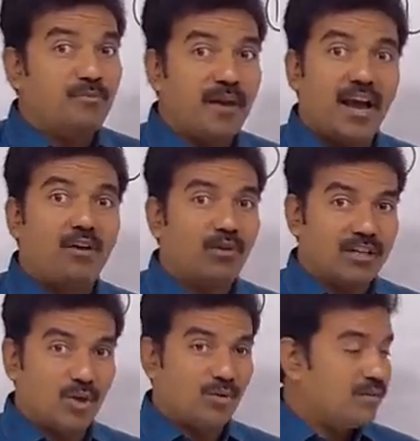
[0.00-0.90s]
you may have
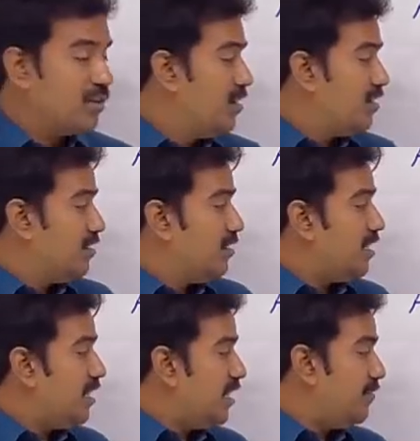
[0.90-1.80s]
one doubt.
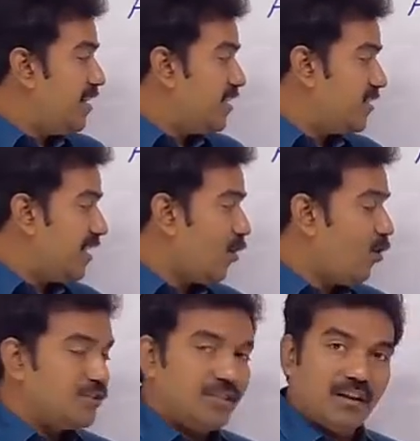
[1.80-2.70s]
If it is a
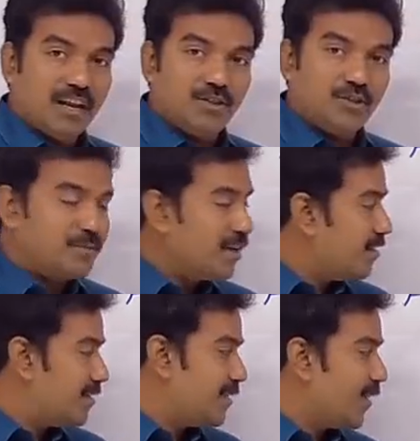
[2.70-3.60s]
non-zero, assume that
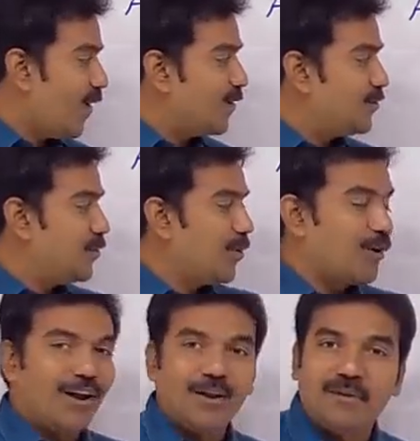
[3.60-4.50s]
this is a non-zero
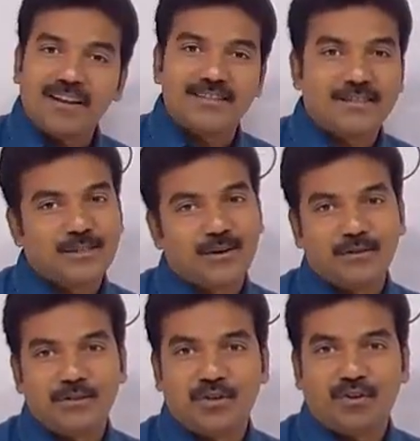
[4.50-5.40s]
column and this is a
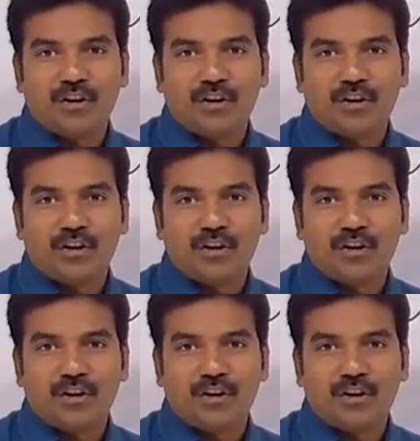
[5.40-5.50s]
non-zero